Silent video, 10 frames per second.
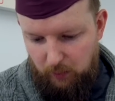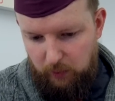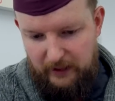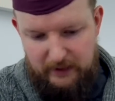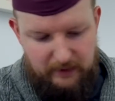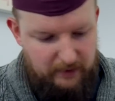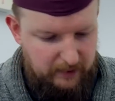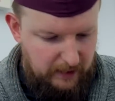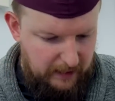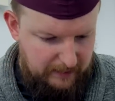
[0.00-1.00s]
What is
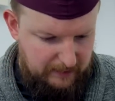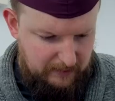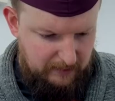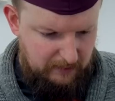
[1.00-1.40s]
this?